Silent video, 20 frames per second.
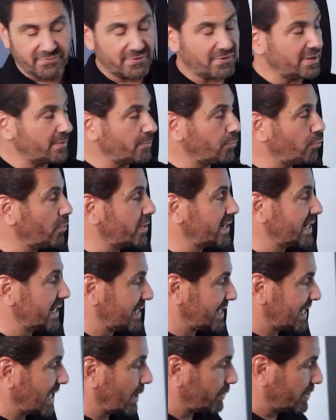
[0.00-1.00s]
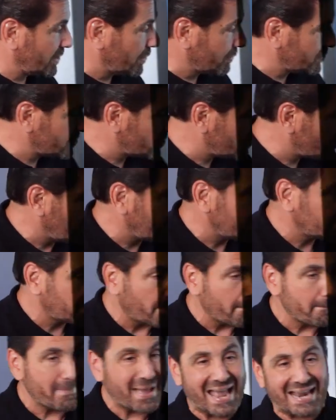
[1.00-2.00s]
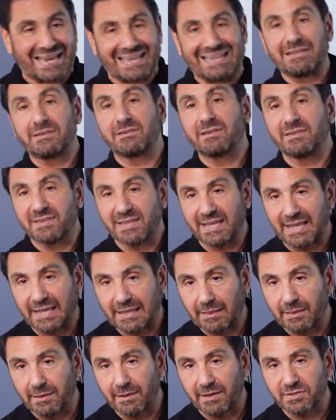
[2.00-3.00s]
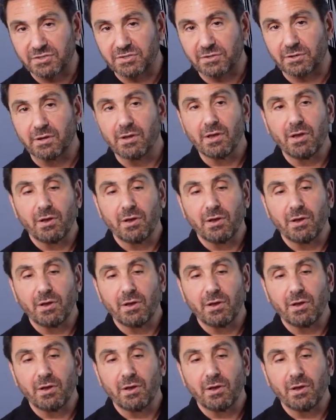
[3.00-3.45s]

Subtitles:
Very important. And again, we always try to come back into the analyzer